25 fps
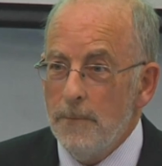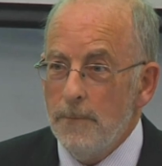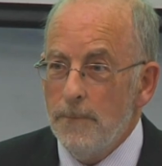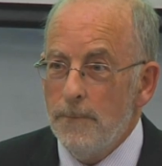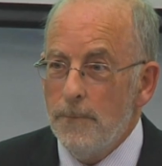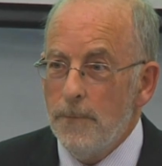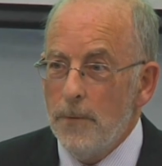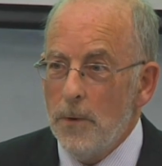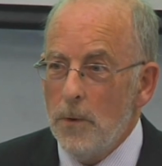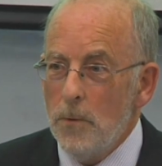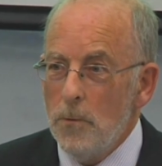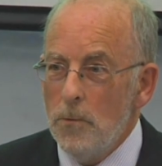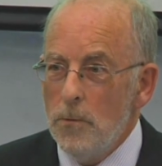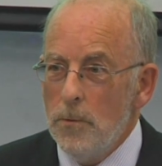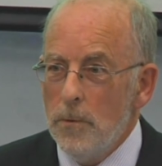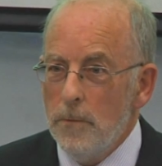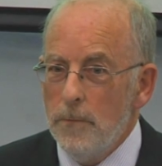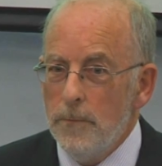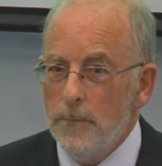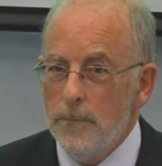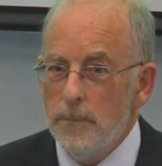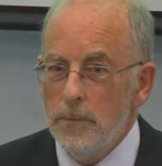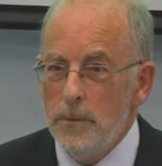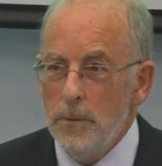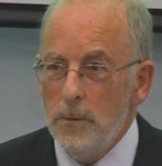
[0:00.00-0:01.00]
a flow
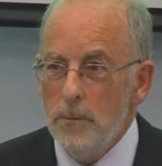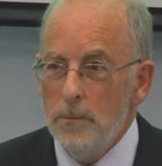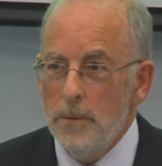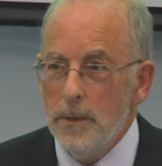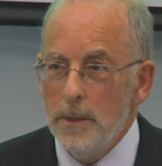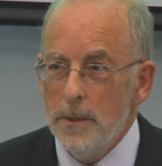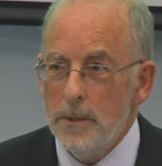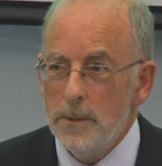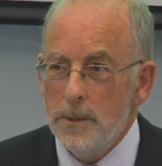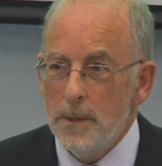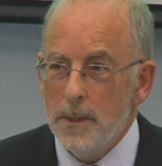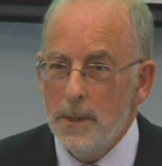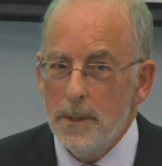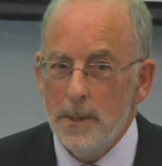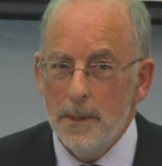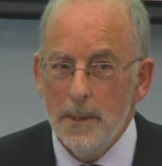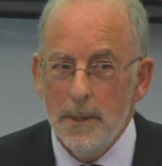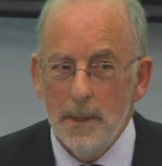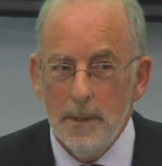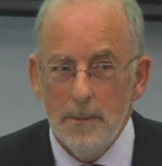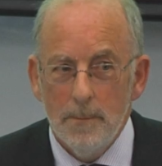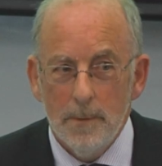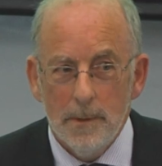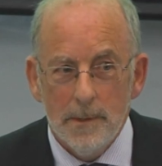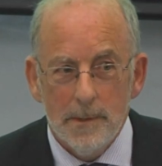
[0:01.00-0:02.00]
of new energetic and
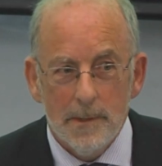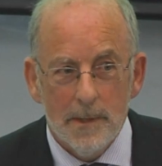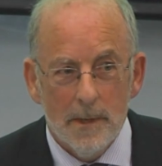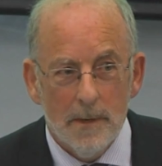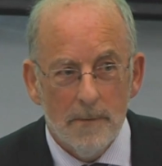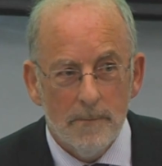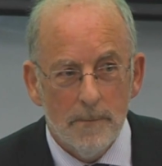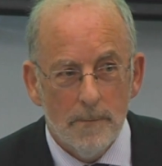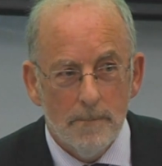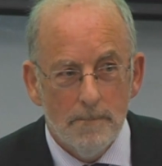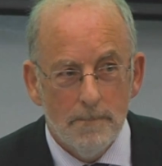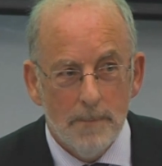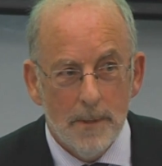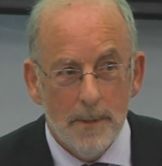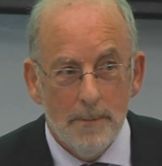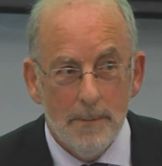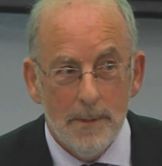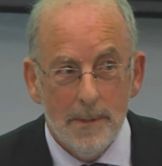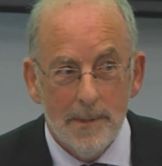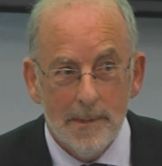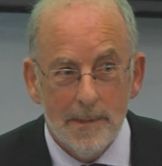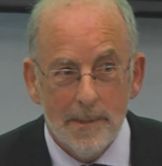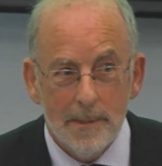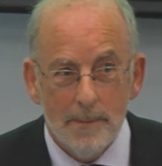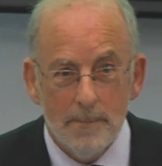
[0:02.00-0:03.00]
able staff, and maybe
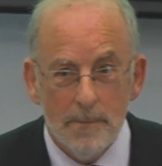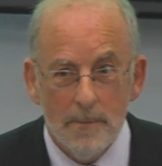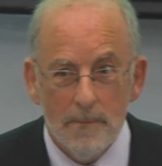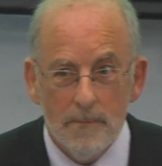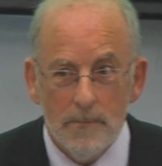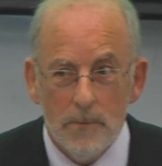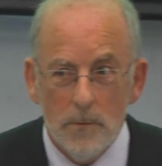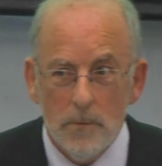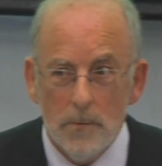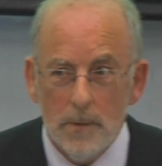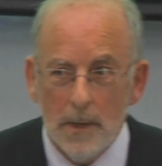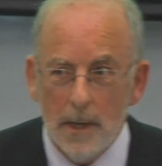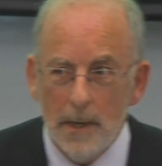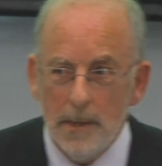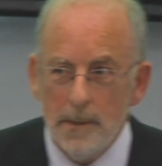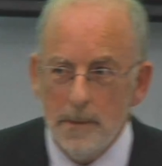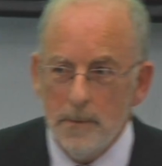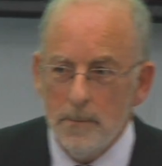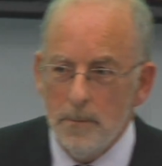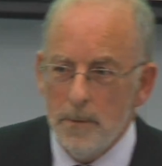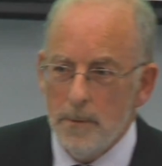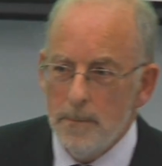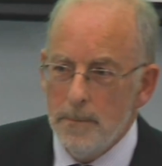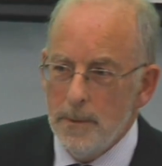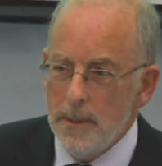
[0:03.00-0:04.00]
some of you guys
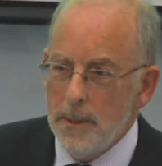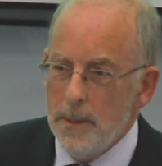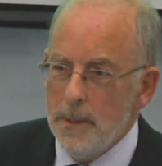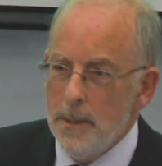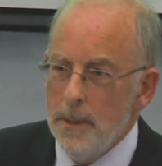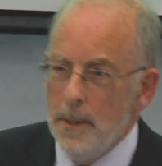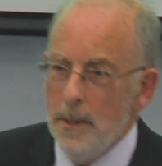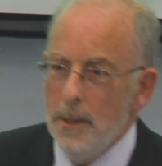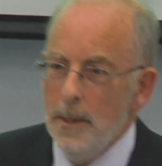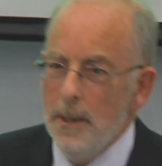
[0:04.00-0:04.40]
will be